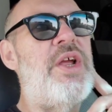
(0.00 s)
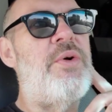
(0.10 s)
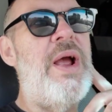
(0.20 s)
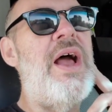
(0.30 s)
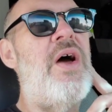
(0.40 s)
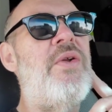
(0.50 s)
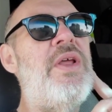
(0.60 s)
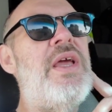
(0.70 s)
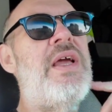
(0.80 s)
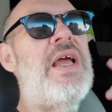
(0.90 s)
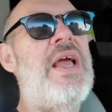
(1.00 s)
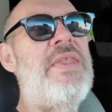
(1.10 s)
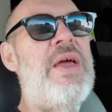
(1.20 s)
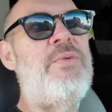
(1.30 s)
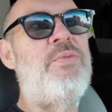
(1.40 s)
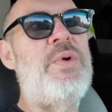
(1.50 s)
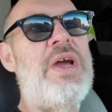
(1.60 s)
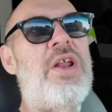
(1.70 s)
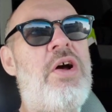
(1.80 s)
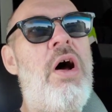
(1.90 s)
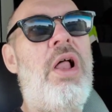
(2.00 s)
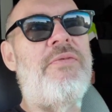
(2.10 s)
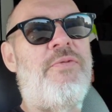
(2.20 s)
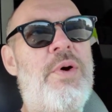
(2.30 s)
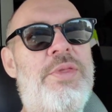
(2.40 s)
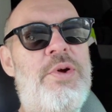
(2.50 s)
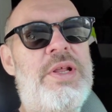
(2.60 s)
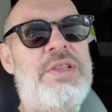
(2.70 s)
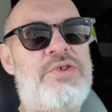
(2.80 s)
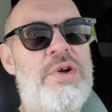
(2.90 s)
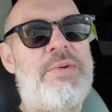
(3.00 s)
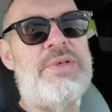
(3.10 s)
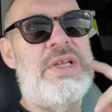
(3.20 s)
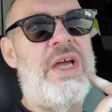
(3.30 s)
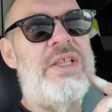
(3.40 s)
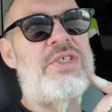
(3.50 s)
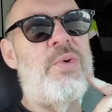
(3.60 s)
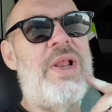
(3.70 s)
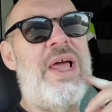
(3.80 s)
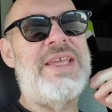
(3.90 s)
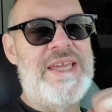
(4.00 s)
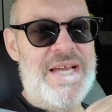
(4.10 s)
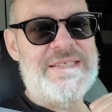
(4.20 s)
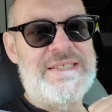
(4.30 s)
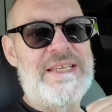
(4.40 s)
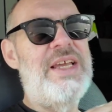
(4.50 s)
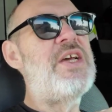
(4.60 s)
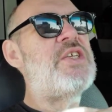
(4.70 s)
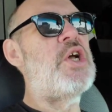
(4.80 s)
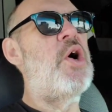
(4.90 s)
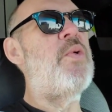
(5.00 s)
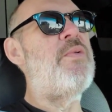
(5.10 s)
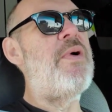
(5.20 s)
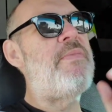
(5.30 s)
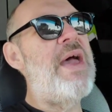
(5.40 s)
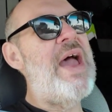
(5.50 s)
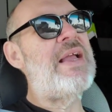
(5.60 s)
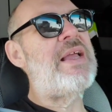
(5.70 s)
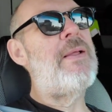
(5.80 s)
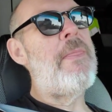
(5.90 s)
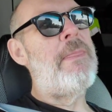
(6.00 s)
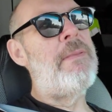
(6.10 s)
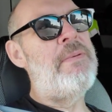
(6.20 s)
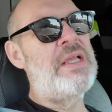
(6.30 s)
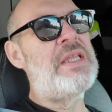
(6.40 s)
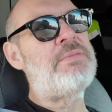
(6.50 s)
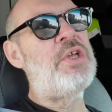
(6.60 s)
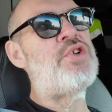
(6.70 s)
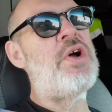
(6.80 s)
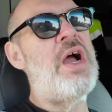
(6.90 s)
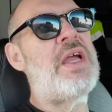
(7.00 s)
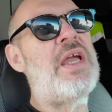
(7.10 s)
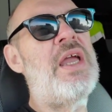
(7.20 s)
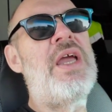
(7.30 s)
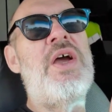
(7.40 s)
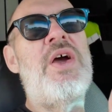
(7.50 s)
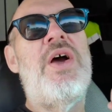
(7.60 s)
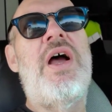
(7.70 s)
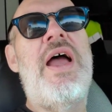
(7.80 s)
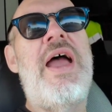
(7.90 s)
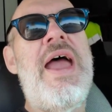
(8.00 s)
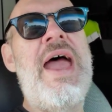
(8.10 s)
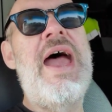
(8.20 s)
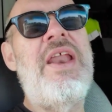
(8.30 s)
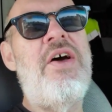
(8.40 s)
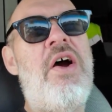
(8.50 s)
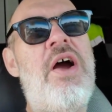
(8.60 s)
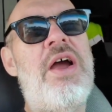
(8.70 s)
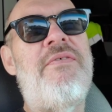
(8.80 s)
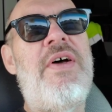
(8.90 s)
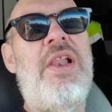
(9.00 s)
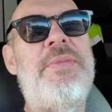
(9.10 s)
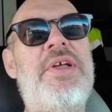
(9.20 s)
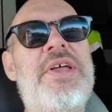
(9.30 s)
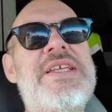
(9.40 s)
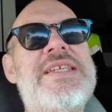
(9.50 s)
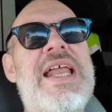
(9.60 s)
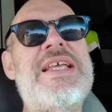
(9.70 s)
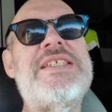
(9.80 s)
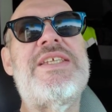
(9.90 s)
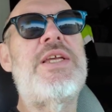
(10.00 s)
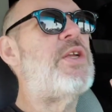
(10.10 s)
around, and then we got a call at 4:30. The truck was done. So we're like, yes. So we went back, picked up the truck, had our availability status